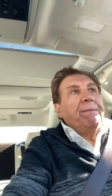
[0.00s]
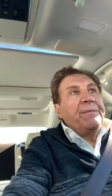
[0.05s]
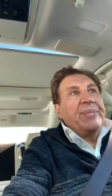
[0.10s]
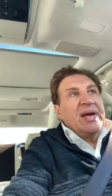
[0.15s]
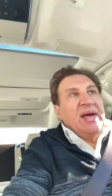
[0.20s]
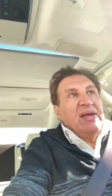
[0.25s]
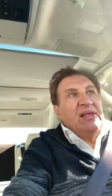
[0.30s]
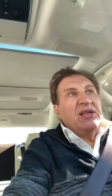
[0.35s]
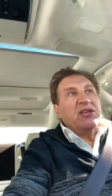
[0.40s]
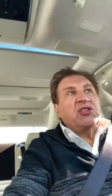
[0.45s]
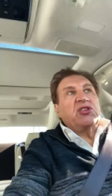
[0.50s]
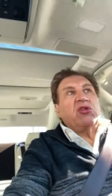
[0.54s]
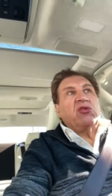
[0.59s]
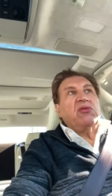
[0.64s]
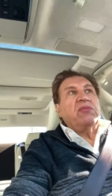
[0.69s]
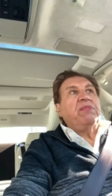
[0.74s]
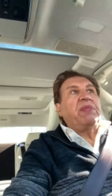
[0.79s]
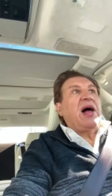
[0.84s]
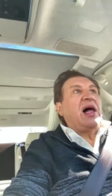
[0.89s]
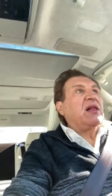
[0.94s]
being the
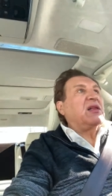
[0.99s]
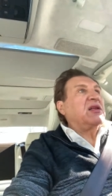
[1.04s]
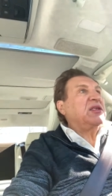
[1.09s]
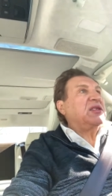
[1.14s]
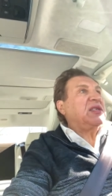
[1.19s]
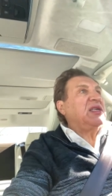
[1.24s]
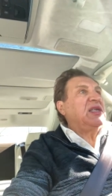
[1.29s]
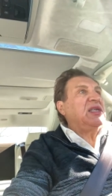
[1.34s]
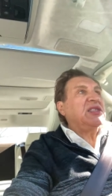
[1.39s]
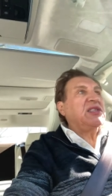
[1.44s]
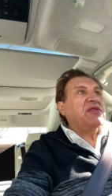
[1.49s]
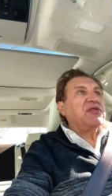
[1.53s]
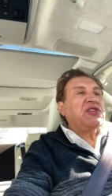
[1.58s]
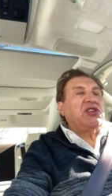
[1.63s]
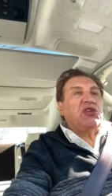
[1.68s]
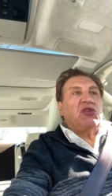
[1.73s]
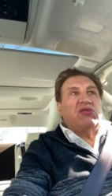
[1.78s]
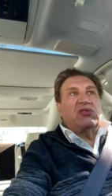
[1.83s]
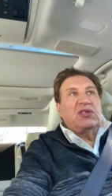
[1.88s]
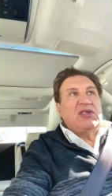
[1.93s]
certain policies of
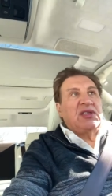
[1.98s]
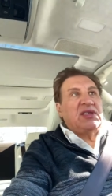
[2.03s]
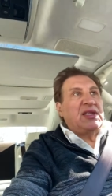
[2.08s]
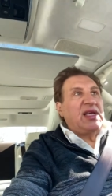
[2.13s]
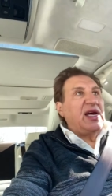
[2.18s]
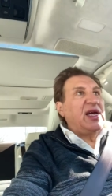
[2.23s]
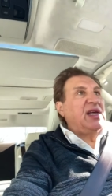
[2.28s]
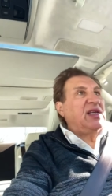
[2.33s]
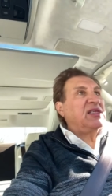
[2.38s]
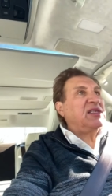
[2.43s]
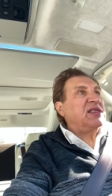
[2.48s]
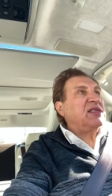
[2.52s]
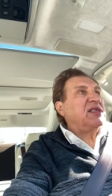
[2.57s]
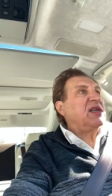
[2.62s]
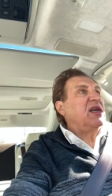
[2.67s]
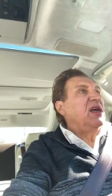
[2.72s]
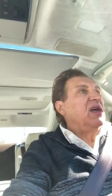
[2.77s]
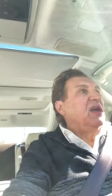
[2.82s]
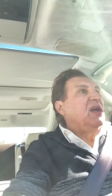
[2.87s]
certain states,